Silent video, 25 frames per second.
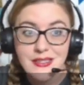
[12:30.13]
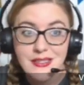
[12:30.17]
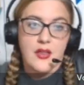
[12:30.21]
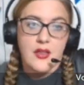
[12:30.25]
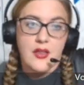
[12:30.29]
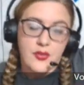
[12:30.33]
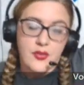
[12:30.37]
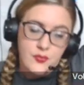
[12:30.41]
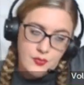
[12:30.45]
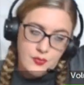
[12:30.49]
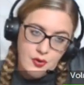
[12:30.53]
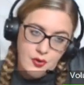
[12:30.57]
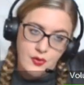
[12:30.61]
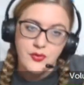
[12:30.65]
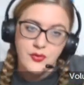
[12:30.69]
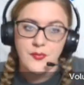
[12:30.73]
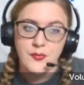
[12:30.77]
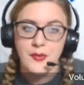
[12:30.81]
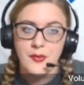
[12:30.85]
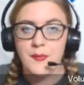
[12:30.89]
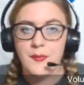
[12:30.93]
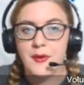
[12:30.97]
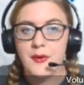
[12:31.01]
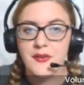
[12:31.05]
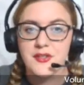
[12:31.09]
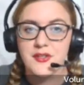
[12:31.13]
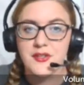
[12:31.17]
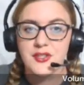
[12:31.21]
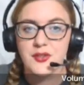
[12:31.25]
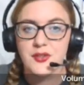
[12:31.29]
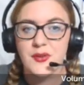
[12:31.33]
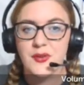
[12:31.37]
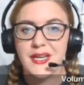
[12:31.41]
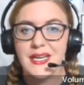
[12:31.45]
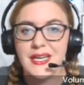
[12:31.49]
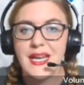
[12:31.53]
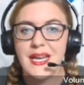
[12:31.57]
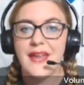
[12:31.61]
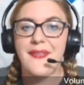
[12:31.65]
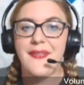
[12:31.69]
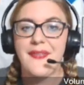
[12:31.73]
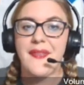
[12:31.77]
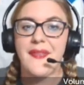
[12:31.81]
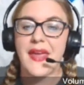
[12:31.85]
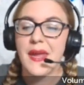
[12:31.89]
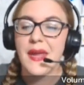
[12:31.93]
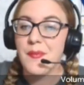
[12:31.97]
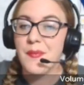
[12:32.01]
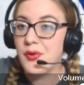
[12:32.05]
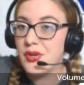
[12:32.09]
throw them up on the screen, and
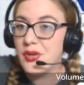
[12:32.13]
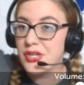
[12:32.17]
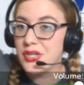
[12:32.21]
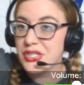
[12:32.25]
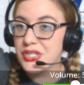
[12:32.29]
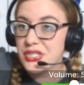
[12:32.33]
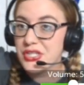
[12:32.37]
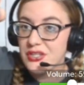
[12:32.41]
they push